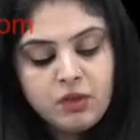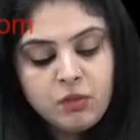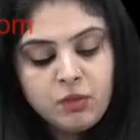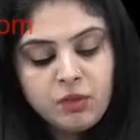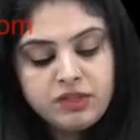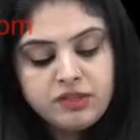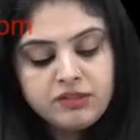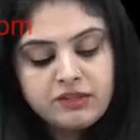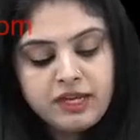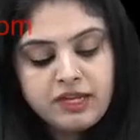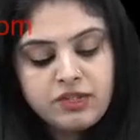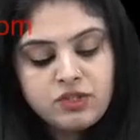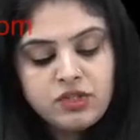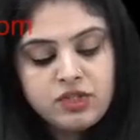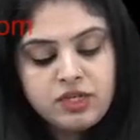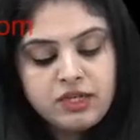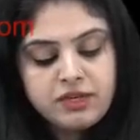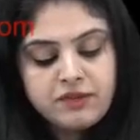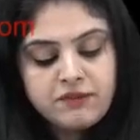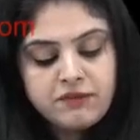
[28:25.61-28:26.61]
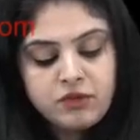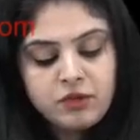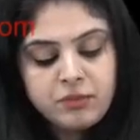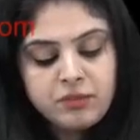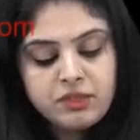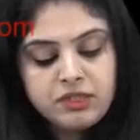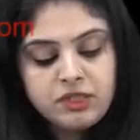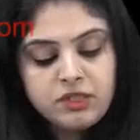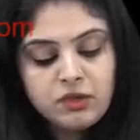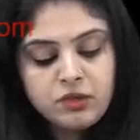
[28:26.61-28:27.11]
What is IgA
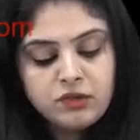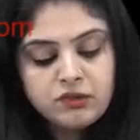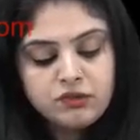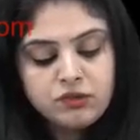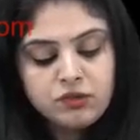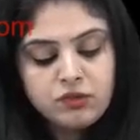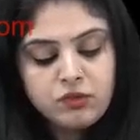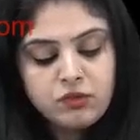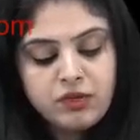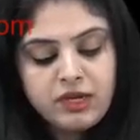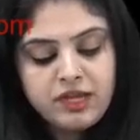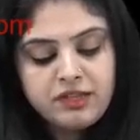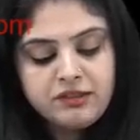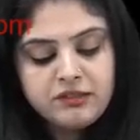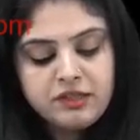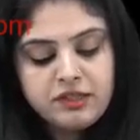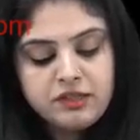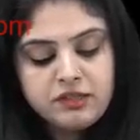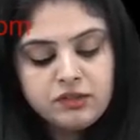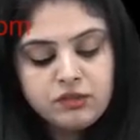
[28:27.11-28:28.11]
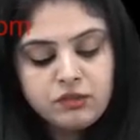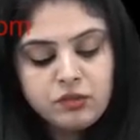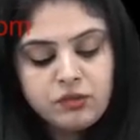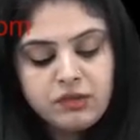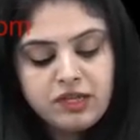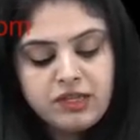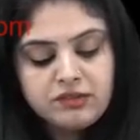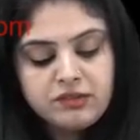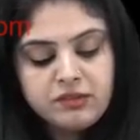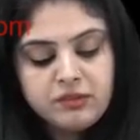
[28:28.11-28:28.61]
nephropathy also known as? It is
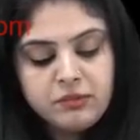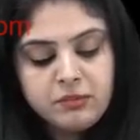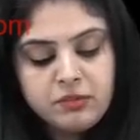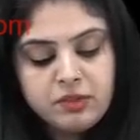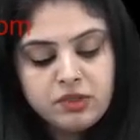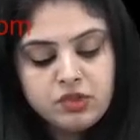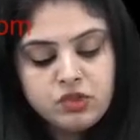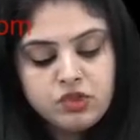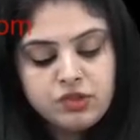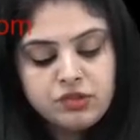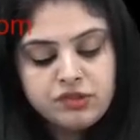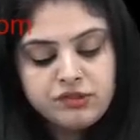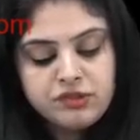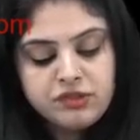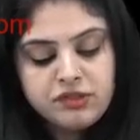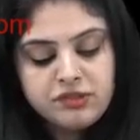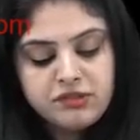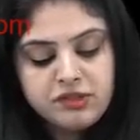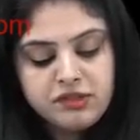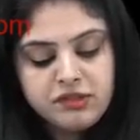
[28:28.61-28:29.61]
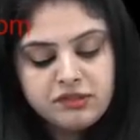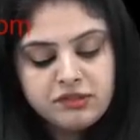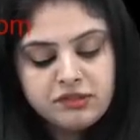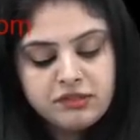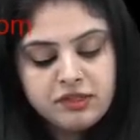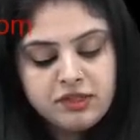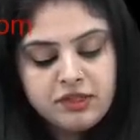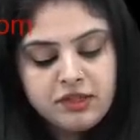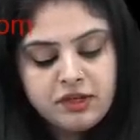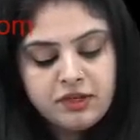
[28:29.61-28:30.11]
known as the Berger's
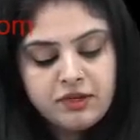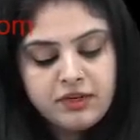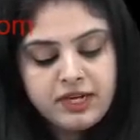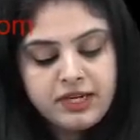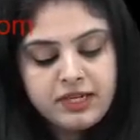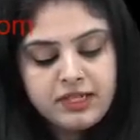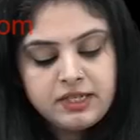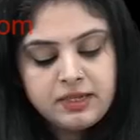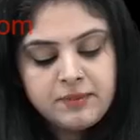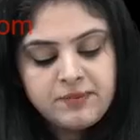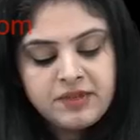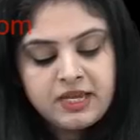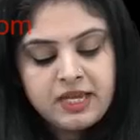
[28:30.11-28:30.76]
disease, right?